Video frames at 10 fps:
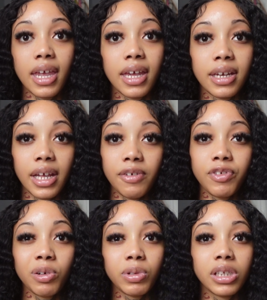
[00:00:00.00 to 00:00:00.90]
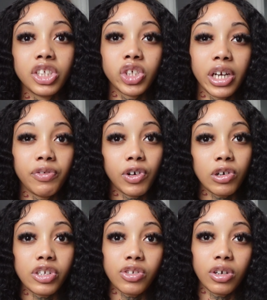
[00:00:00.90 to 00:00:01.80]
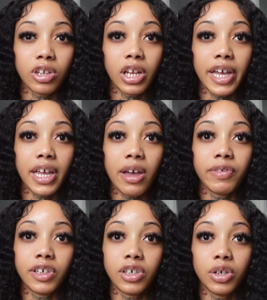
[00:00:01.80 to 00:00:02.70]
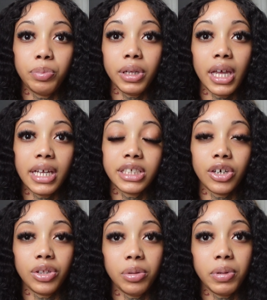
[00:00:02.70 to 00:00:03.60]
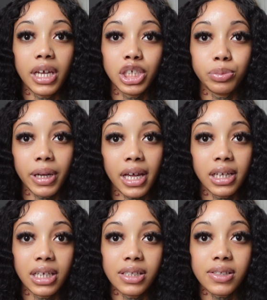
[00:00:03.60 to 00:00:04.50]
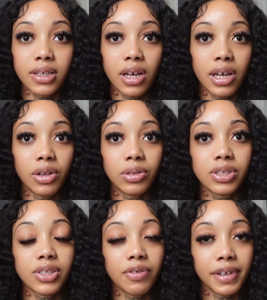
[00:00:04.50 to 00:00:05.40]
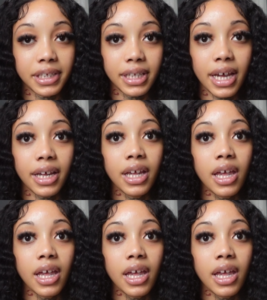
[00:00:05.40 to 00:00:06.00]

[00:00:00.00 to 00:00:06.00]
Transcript: And if you're really trying to focus on like having a good pH, healthy pH balance, gut health, stuff like that,